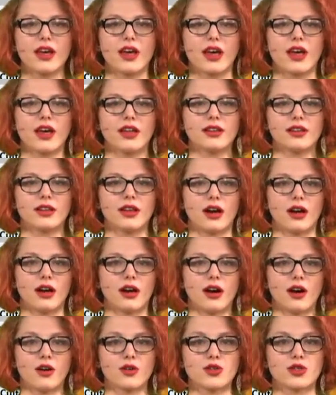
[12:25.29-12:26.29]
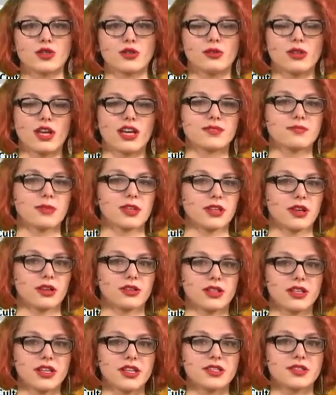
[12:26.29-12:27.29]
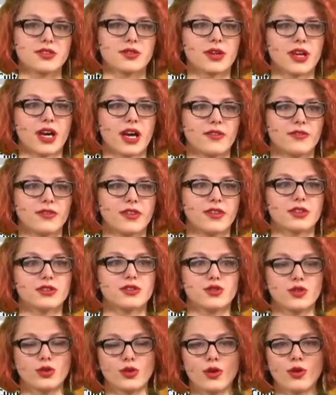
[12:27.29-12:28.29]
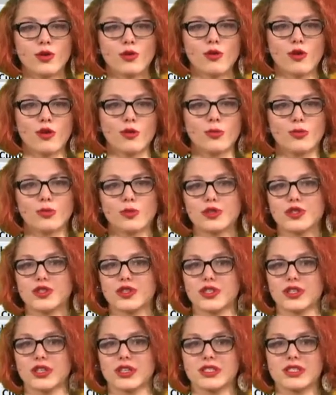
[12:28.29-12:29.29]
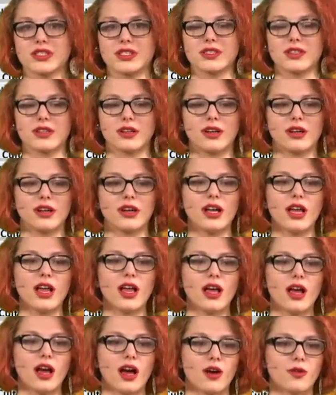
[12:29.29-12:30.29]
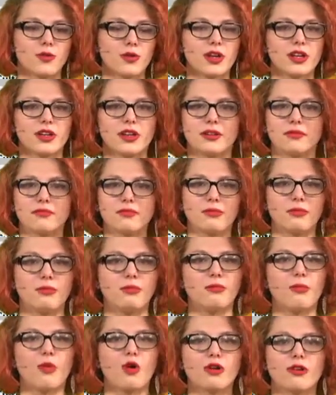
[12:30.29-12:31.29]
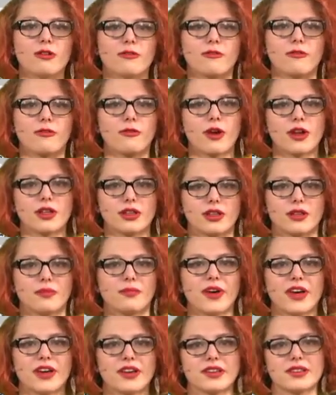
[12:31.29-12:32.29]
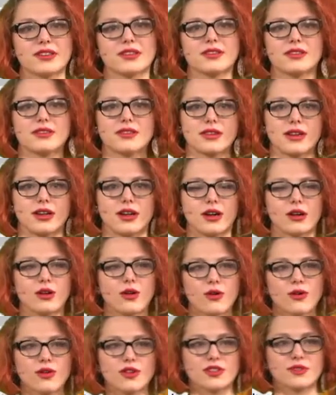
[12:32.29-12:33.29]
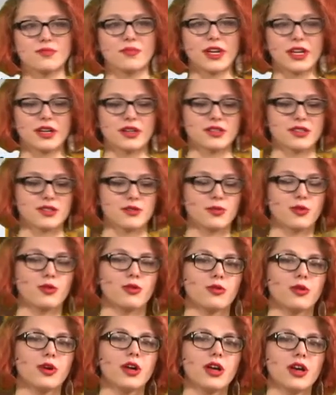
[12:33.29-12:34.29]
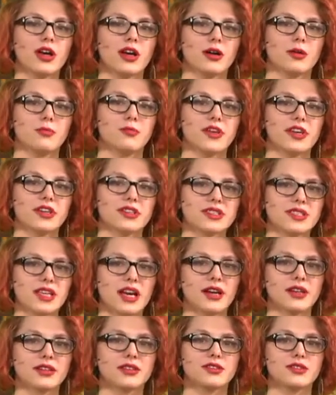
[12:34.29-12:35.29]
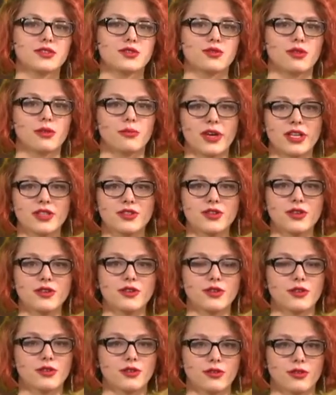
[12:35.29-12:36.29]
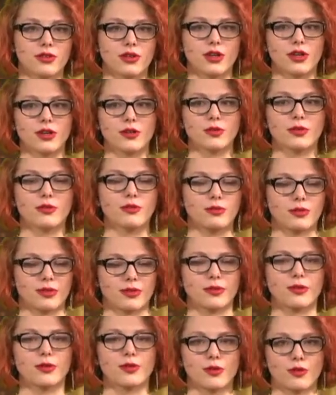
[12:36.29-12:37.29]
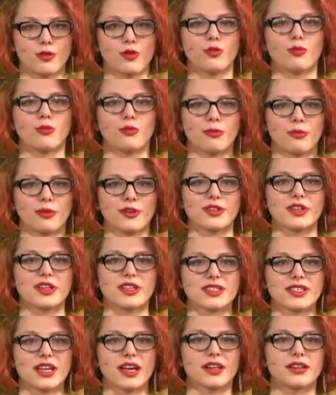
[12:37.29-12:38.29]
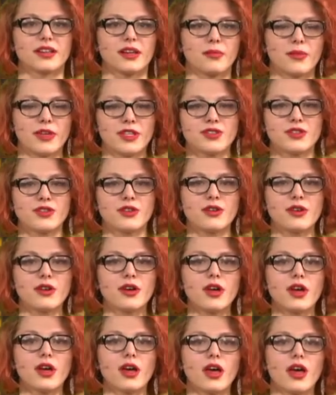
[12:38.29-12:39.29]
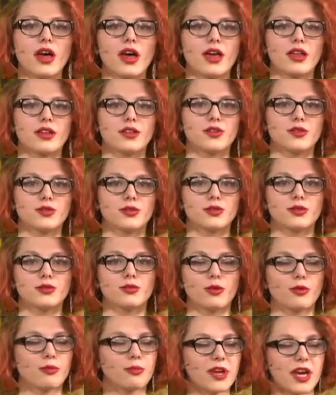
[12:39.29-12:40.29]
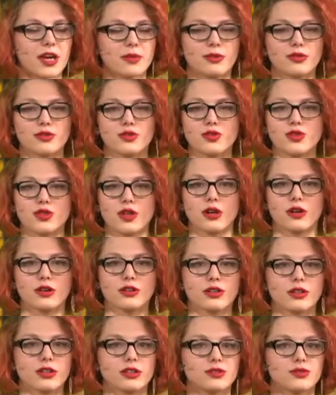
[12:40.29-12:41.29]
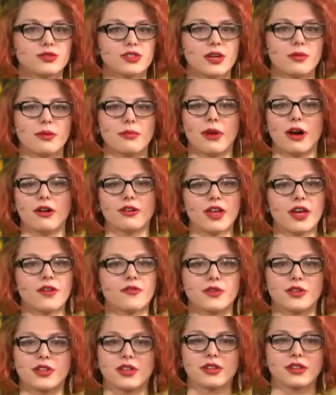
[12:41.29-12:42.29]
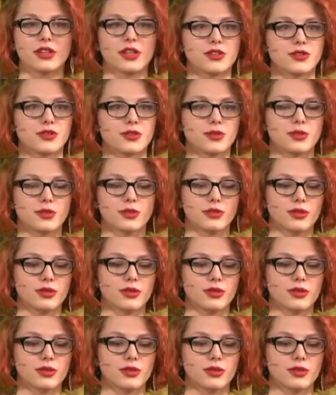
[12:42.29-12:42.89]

And also, last but not least, you have the tutor group, which is a really more friendly based course, because you will be assigned to a mentor, your group will be assigned a mentor, and you will be able to talk to them about everything that you